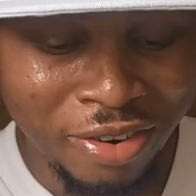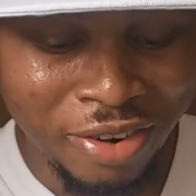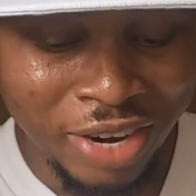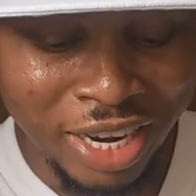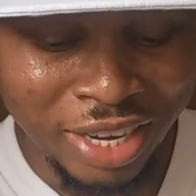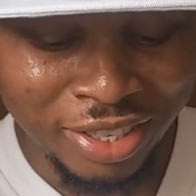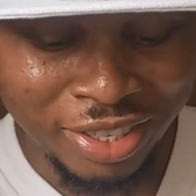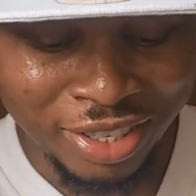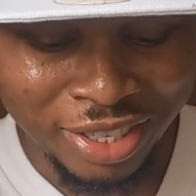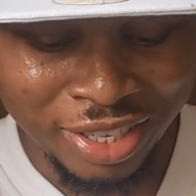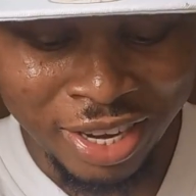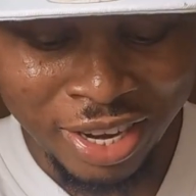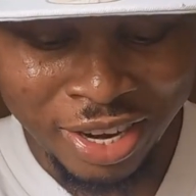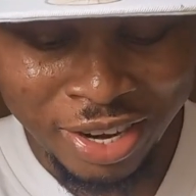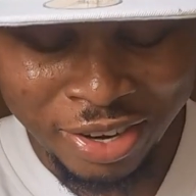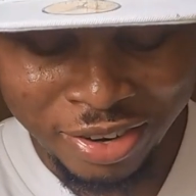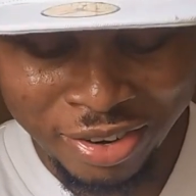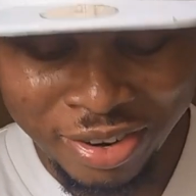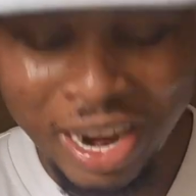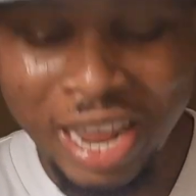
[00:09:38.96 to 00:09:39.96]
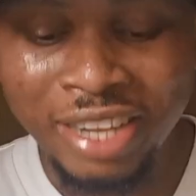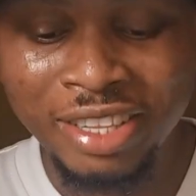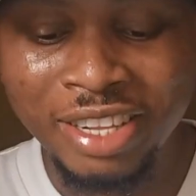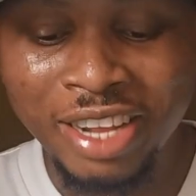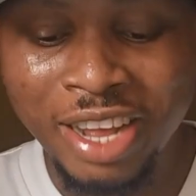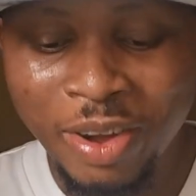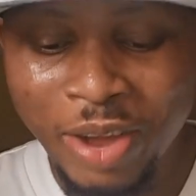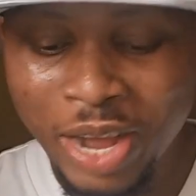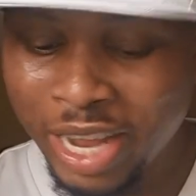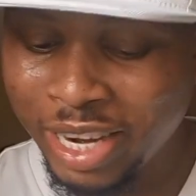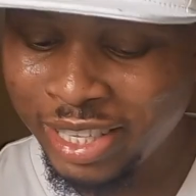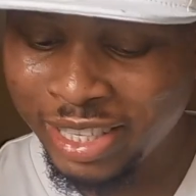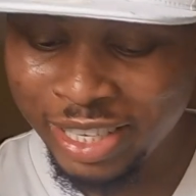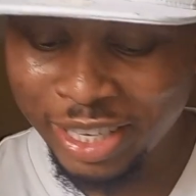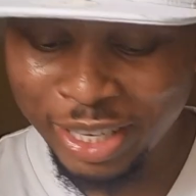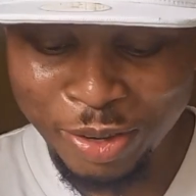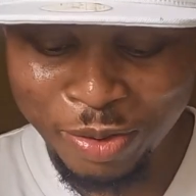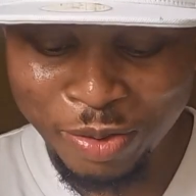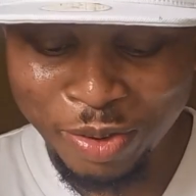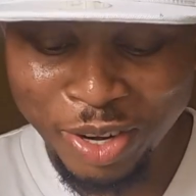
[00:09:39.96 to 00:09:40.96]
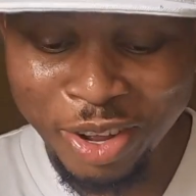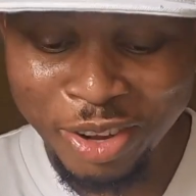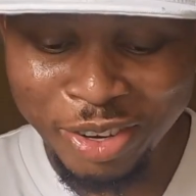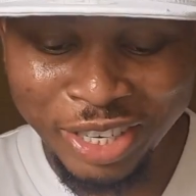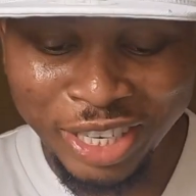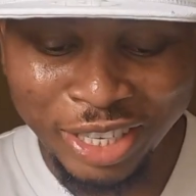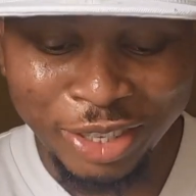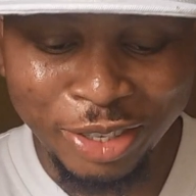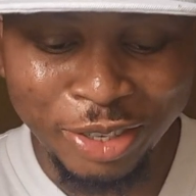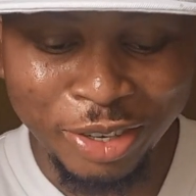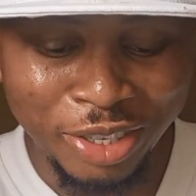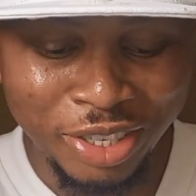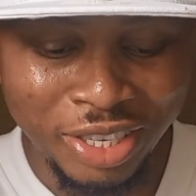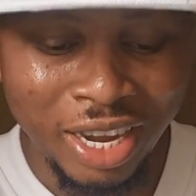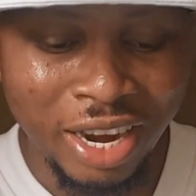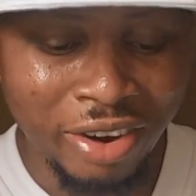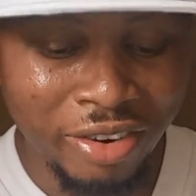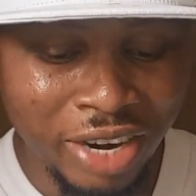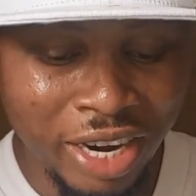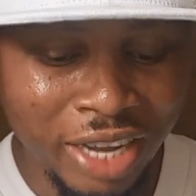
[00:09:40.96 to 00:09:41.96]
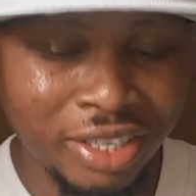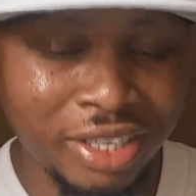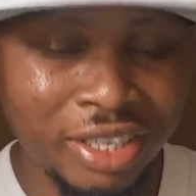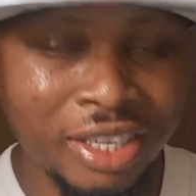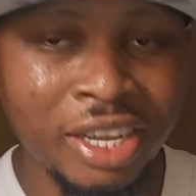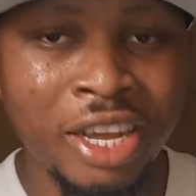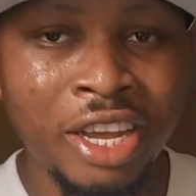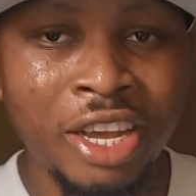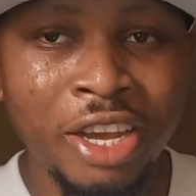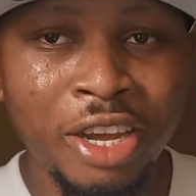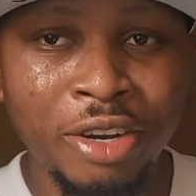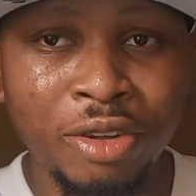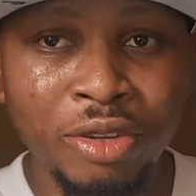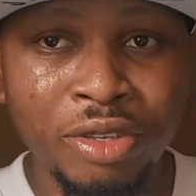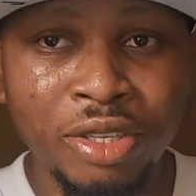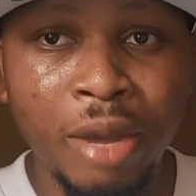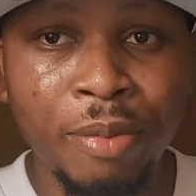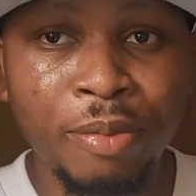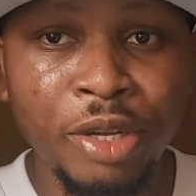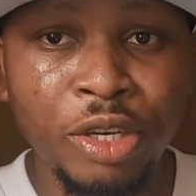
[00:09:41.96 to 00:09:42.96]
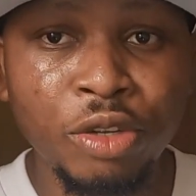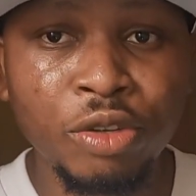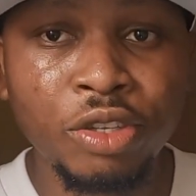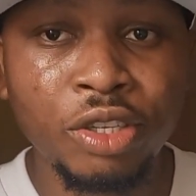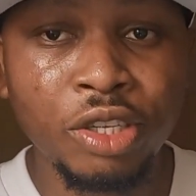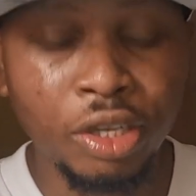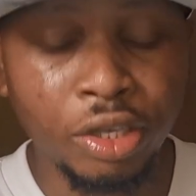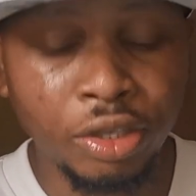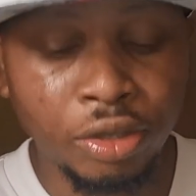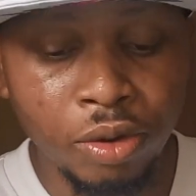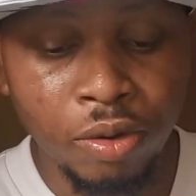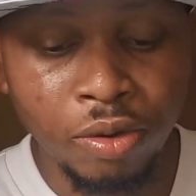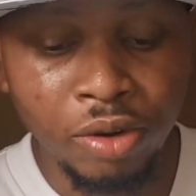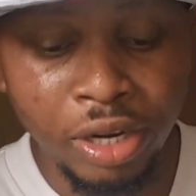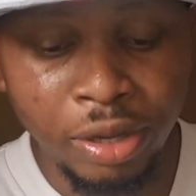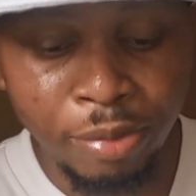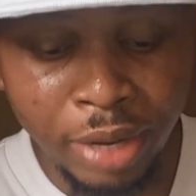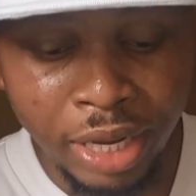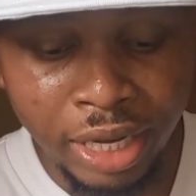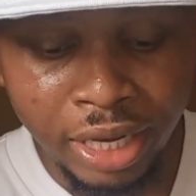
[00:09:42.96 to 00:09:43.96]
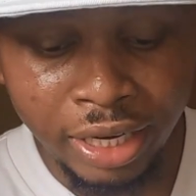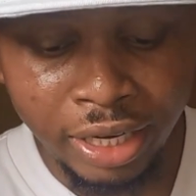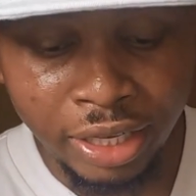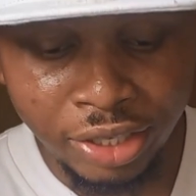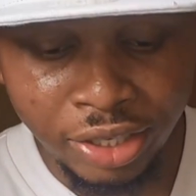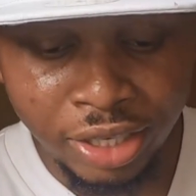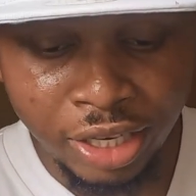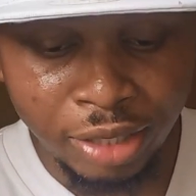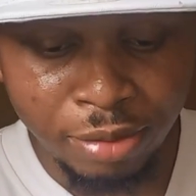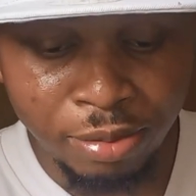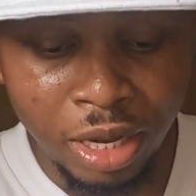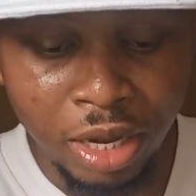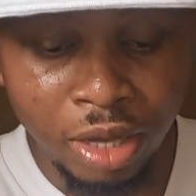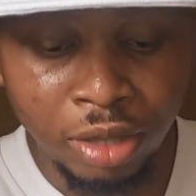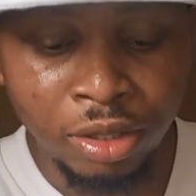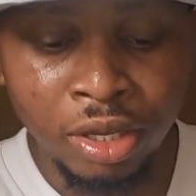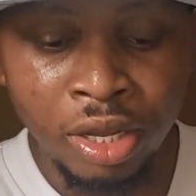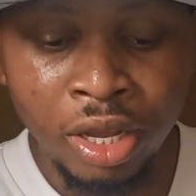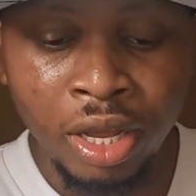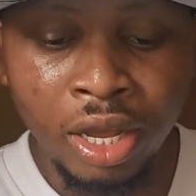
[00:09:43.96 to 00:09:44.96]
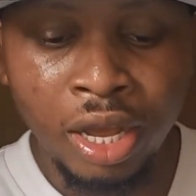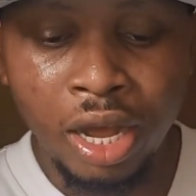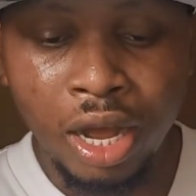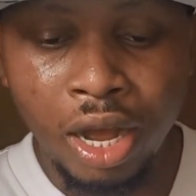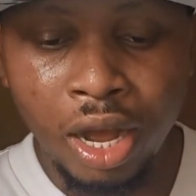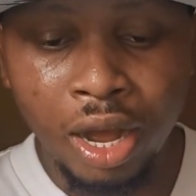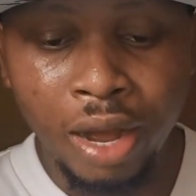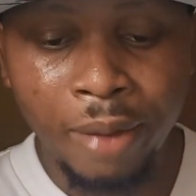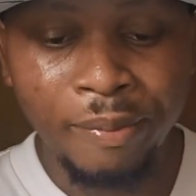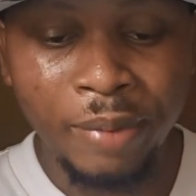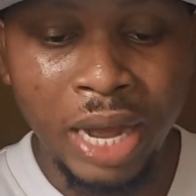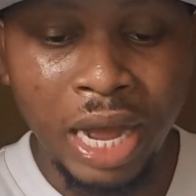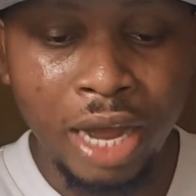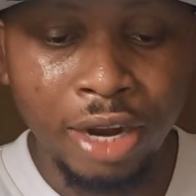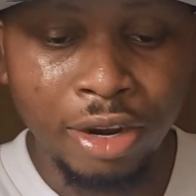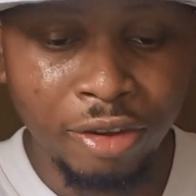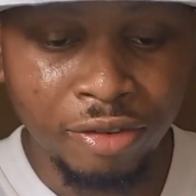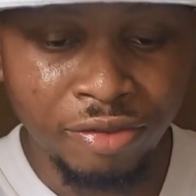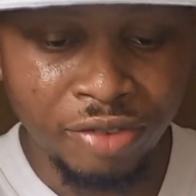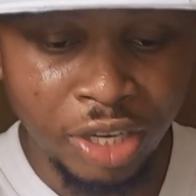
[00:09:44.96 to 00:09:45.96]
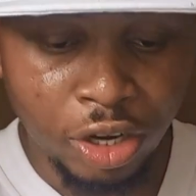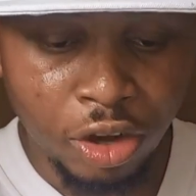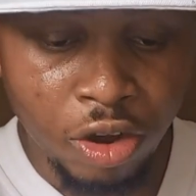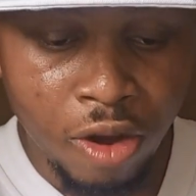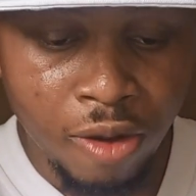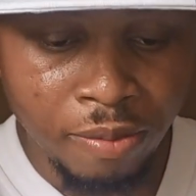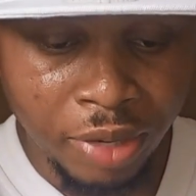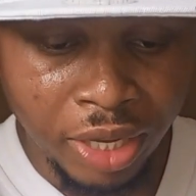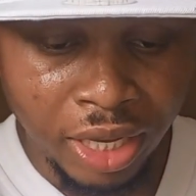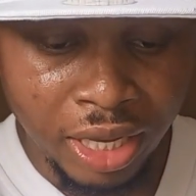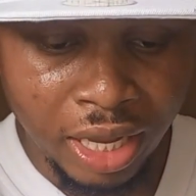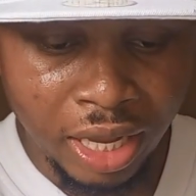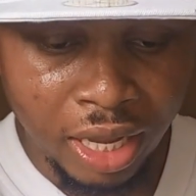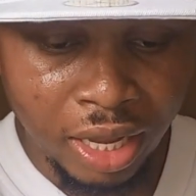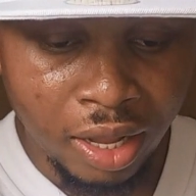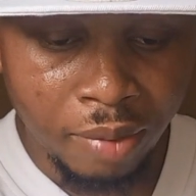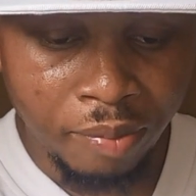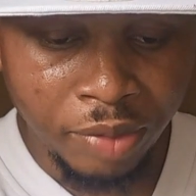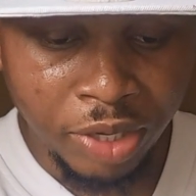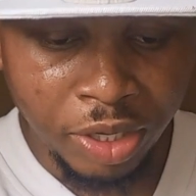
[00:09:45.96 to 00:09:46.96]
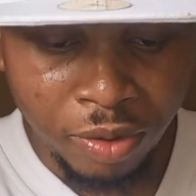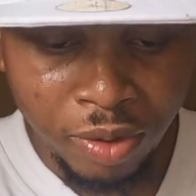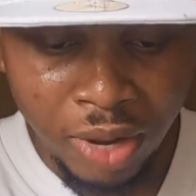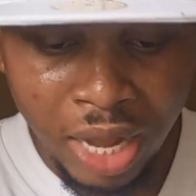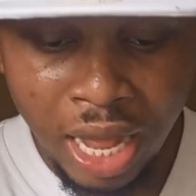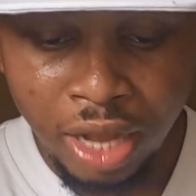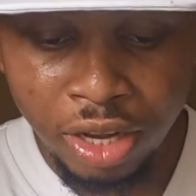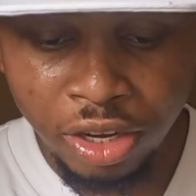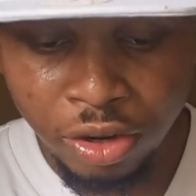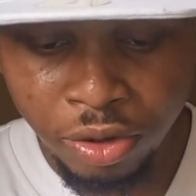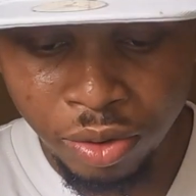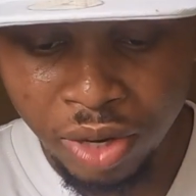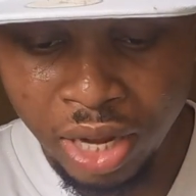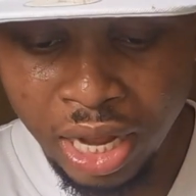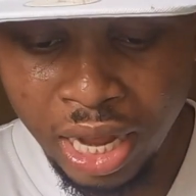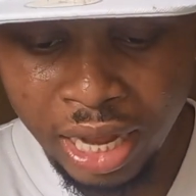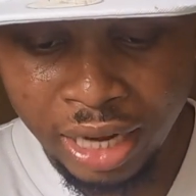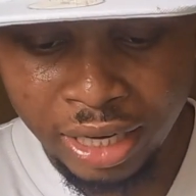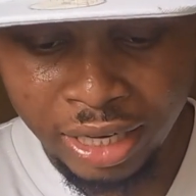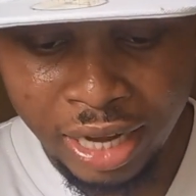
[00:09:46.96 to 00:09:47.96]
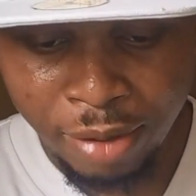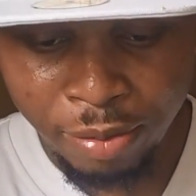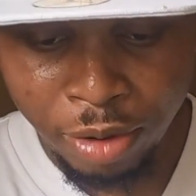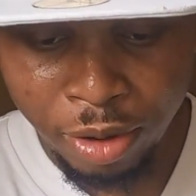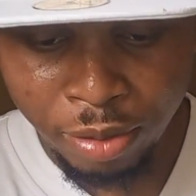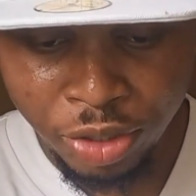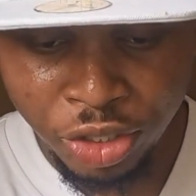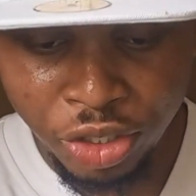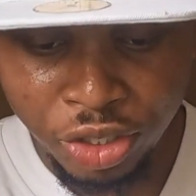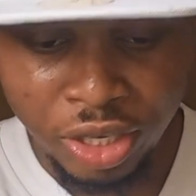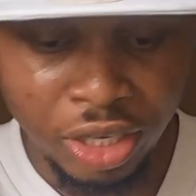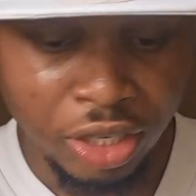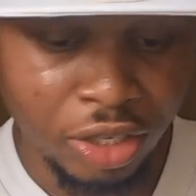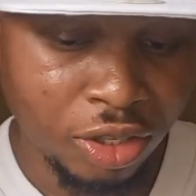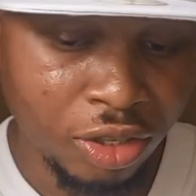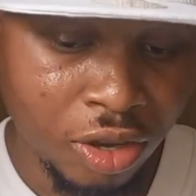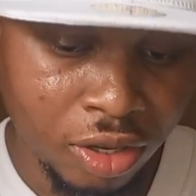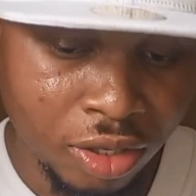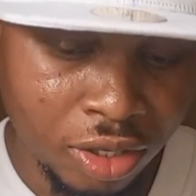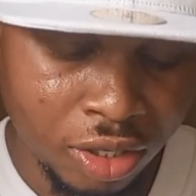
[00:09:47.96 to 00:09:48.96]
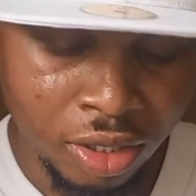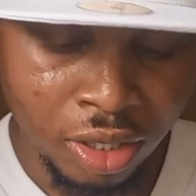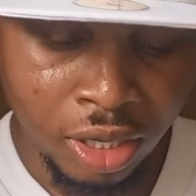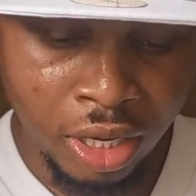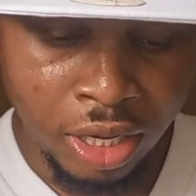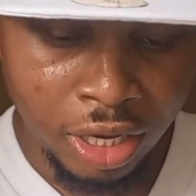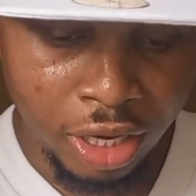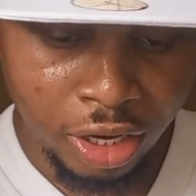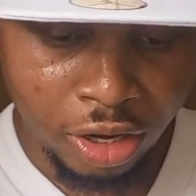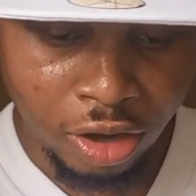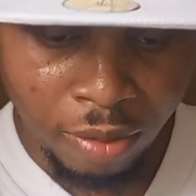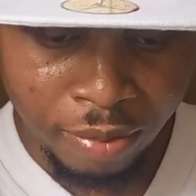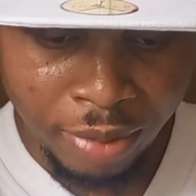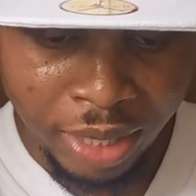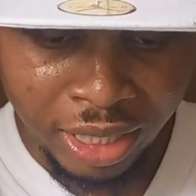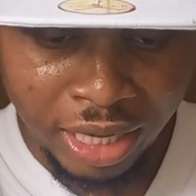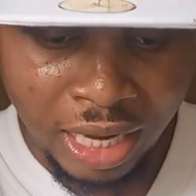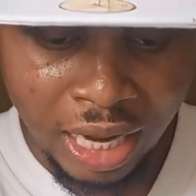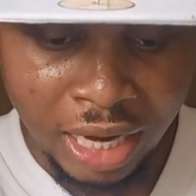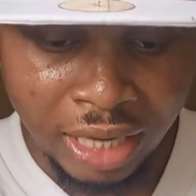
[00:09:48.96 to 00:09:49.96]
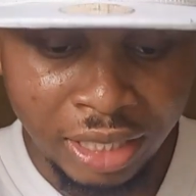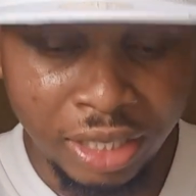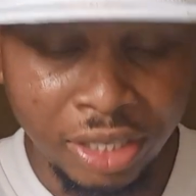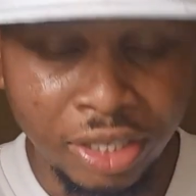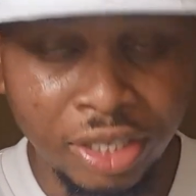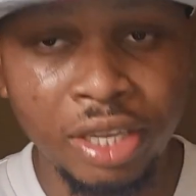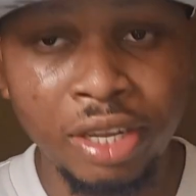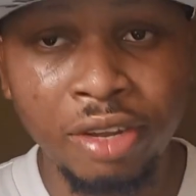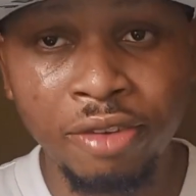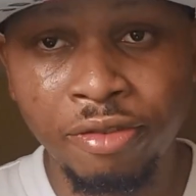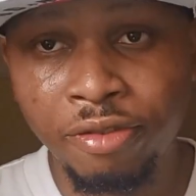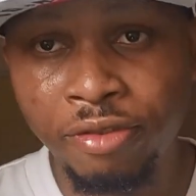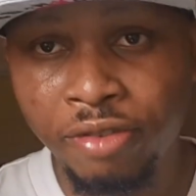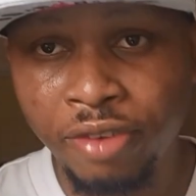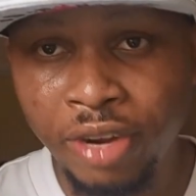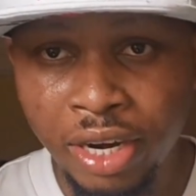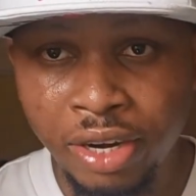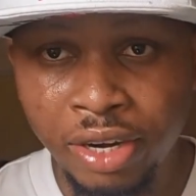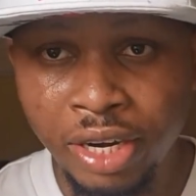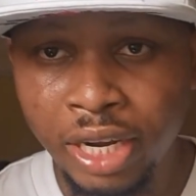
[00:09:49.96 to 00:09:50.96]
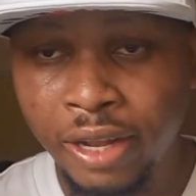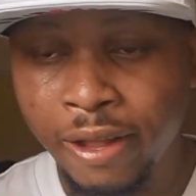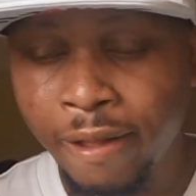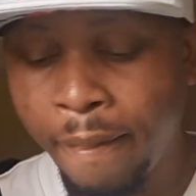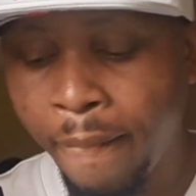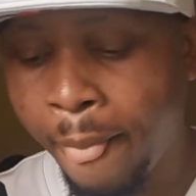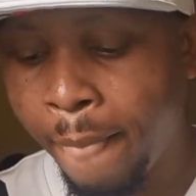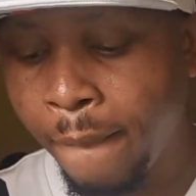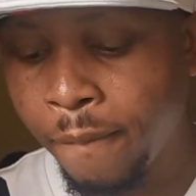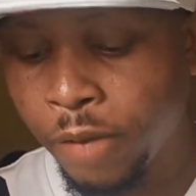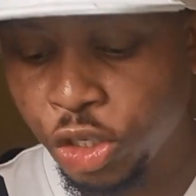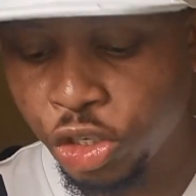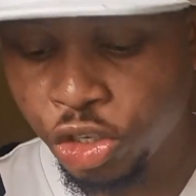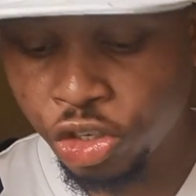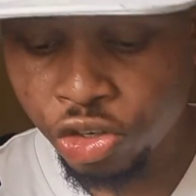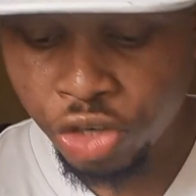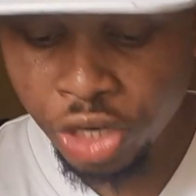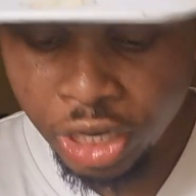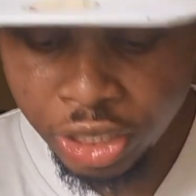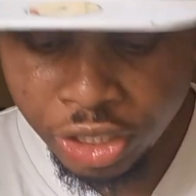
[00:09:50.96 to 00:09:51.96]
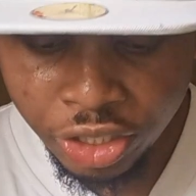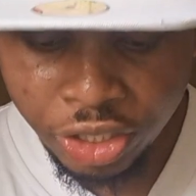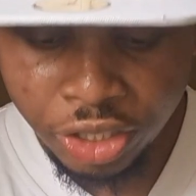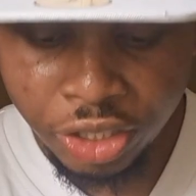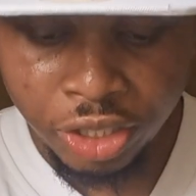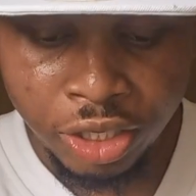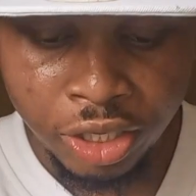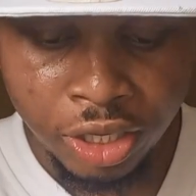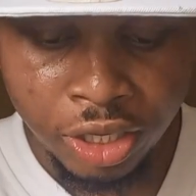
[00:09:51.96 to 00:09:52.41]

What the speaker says: arrest right now. I think we don't need such arrest. You know, Sabinus is only making a statement out of the comic, angle, and Bobrisky is not a comedian. He's a very straight